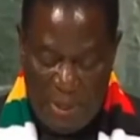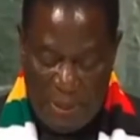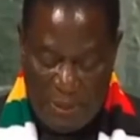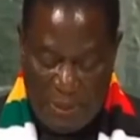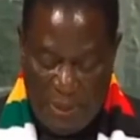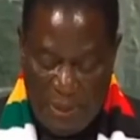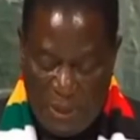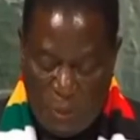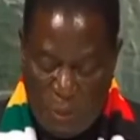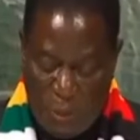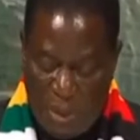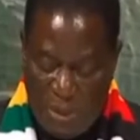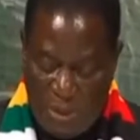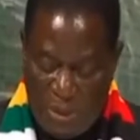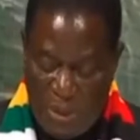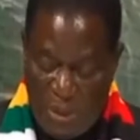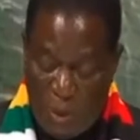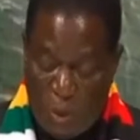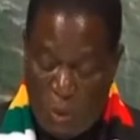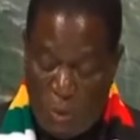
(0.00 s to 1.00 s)
This
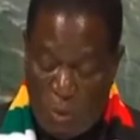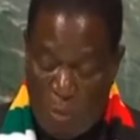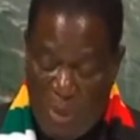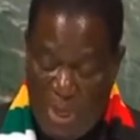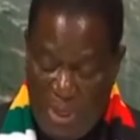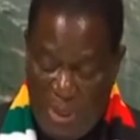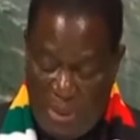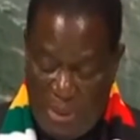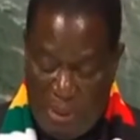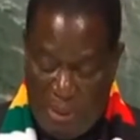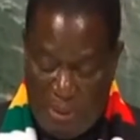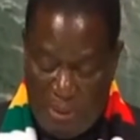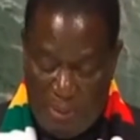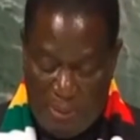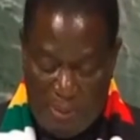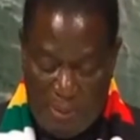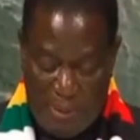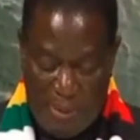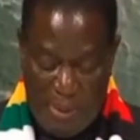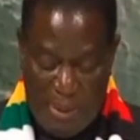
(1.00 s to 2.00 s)
was instrumental
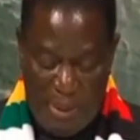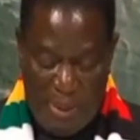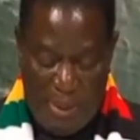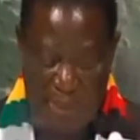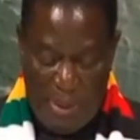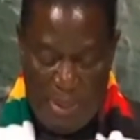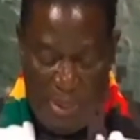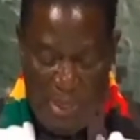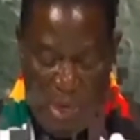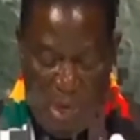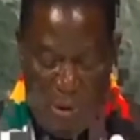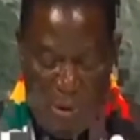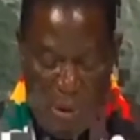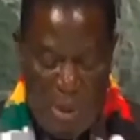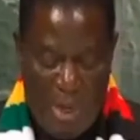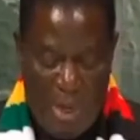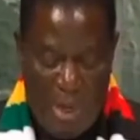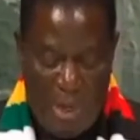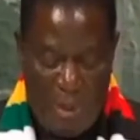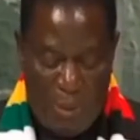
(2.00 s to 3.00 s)
in
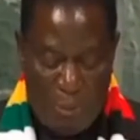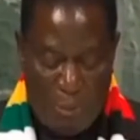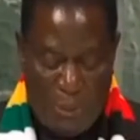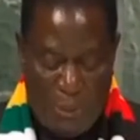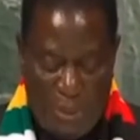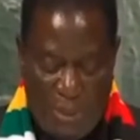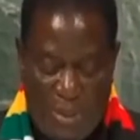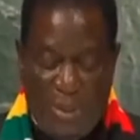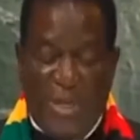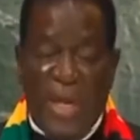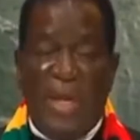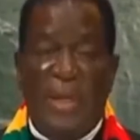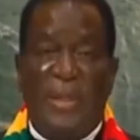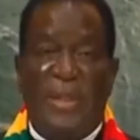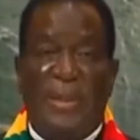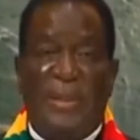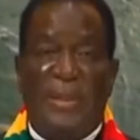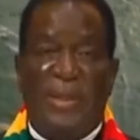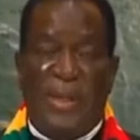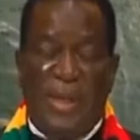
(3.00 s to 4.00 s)
our
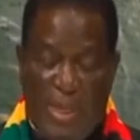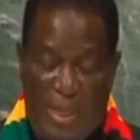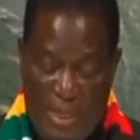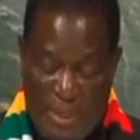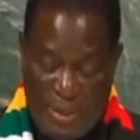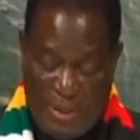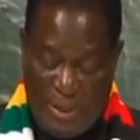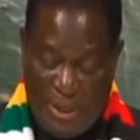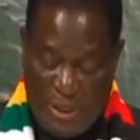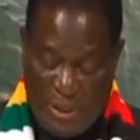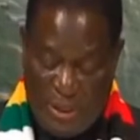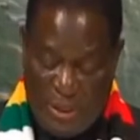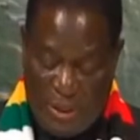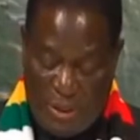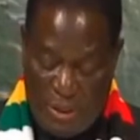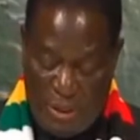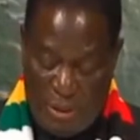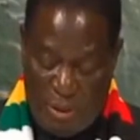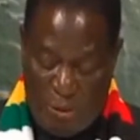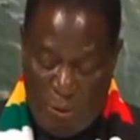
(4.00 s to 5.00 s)
unprecedented
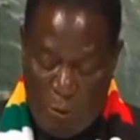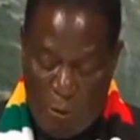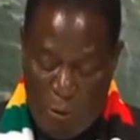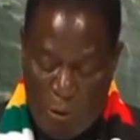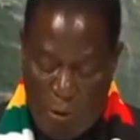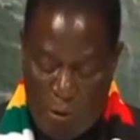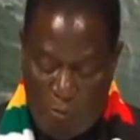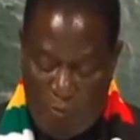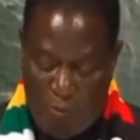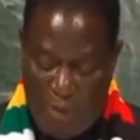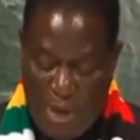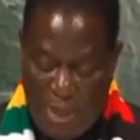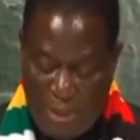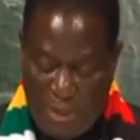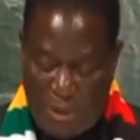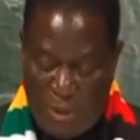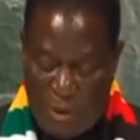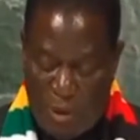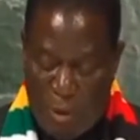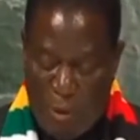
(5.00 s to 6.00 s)
realization of
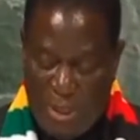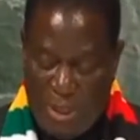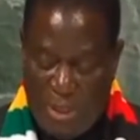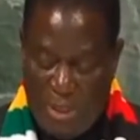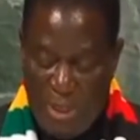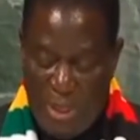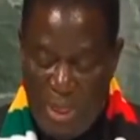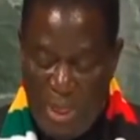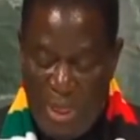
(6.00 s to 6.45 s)
national wheat